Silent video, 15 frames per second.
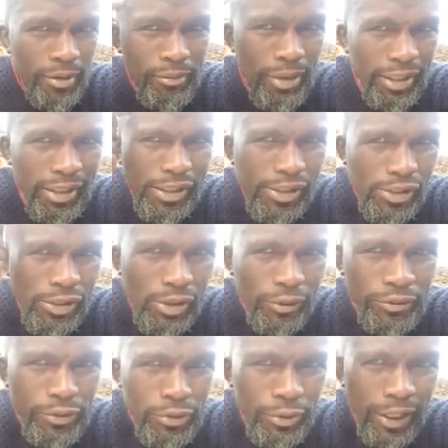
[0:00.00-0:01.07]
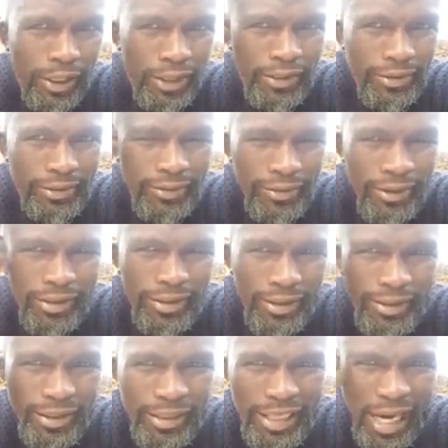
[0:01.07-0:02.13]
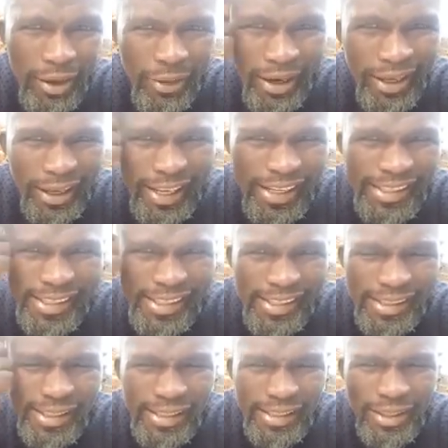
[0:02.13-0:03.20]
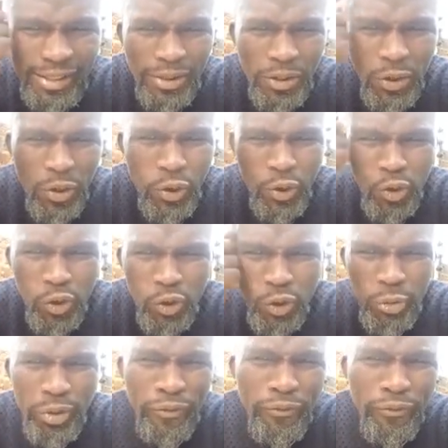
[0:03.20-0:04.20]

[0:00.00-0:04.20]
but the software in our heads will be